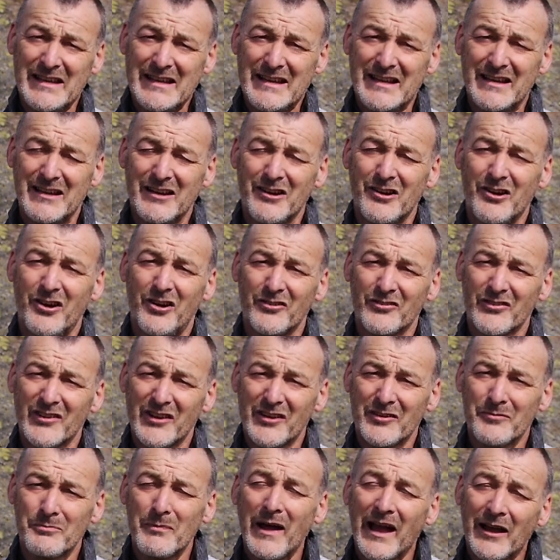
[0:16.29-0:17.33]
on
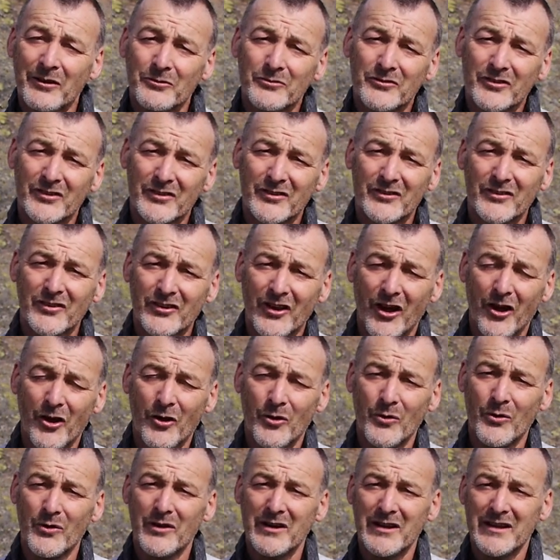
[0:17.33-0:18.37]
this mountain.
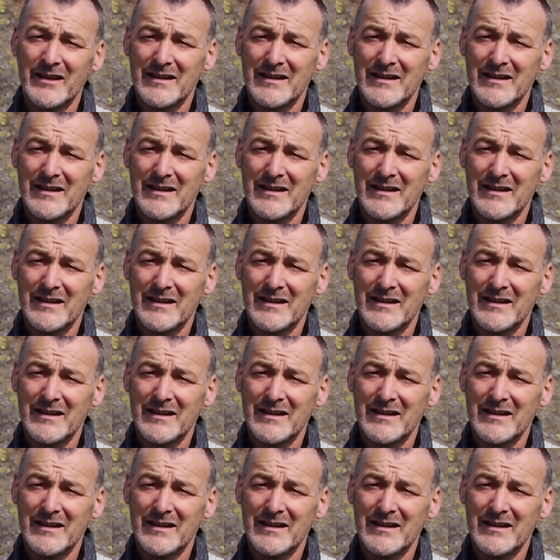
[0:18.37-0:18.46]
So